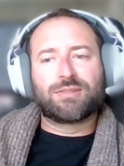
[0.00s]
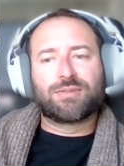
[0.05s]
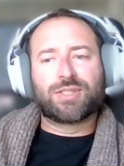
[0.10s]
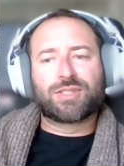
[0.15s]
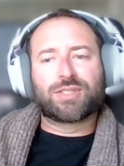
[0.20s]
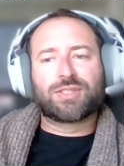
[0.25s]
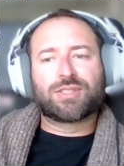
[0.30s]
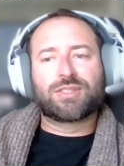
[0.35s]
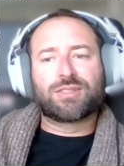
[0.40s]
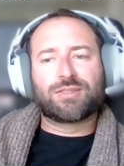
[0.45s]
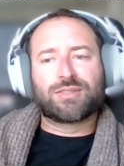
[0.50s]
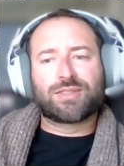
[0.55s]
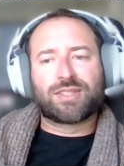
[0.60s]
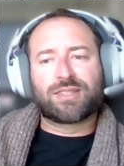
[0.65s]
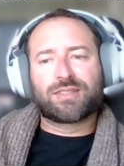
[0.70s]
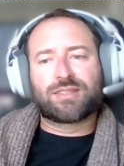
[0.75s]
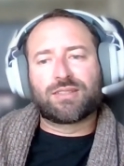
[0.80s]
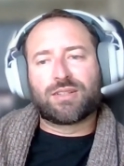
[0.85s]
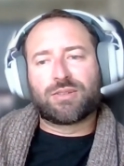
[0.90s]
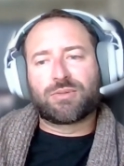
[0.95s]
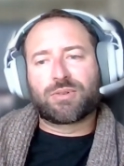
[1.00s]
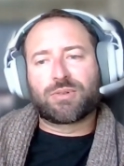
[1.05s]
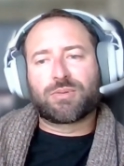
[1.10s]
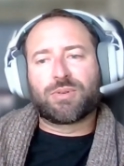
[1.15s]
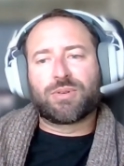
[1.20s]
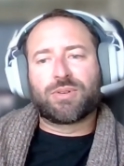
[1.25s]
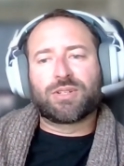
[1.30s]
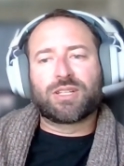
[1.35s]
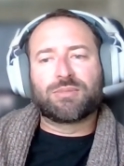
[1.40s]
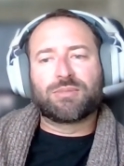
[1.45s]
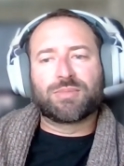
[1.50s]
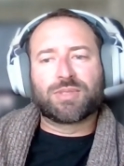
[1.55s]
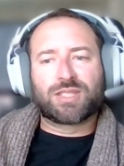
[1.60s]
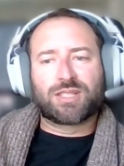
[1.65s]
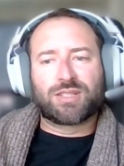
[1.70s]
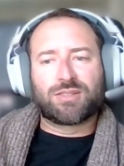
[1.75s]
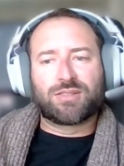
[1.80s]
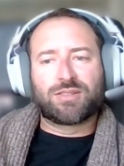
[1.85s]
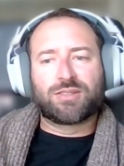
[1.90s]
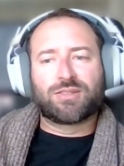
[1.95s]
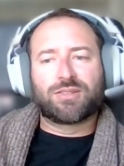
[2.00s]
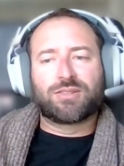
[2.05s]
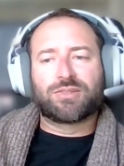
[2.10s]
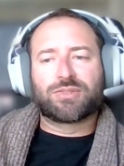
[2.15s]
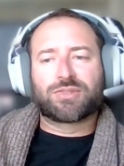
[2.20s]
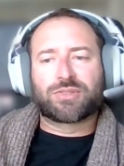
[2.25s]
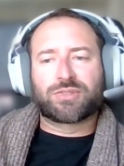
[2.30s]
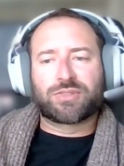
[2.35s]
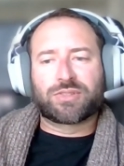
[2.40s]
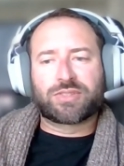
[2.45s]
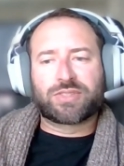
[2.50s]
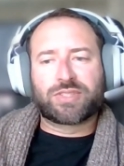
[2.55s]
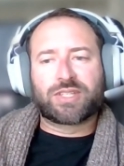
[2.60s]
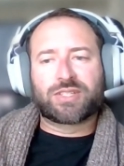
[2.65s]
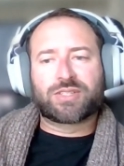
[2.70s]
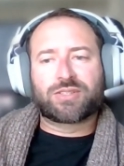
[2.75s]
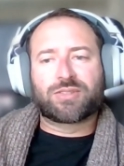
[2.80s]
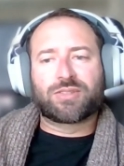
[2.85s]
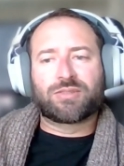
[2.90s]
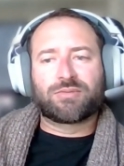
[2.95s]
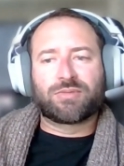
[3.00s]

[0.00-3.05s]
We should use this lower quality materials or et cetera,